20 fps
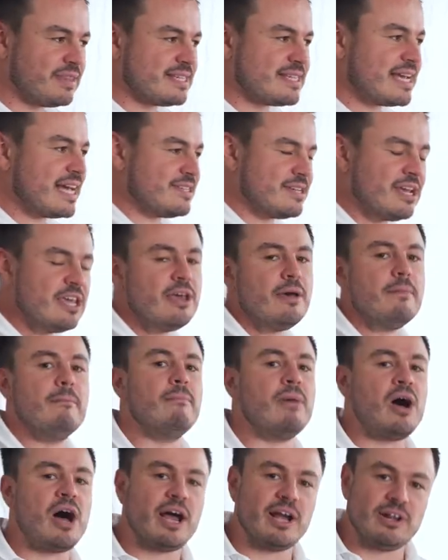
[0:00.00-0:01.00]
This has
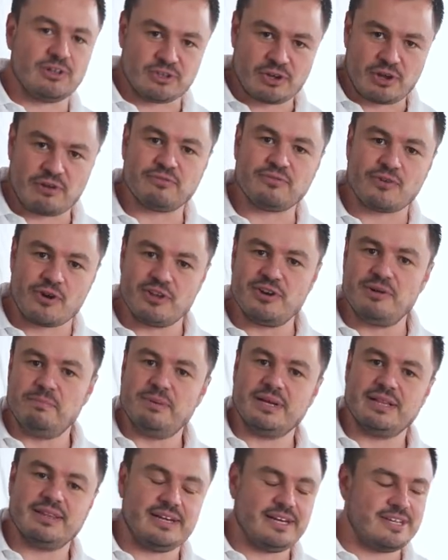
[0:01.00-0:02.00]
mild off-road
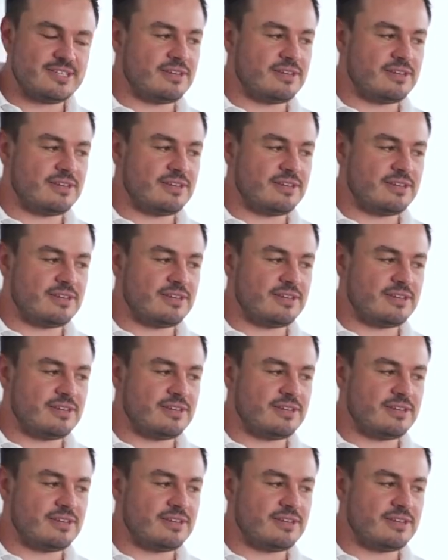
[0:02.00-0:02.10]
ability.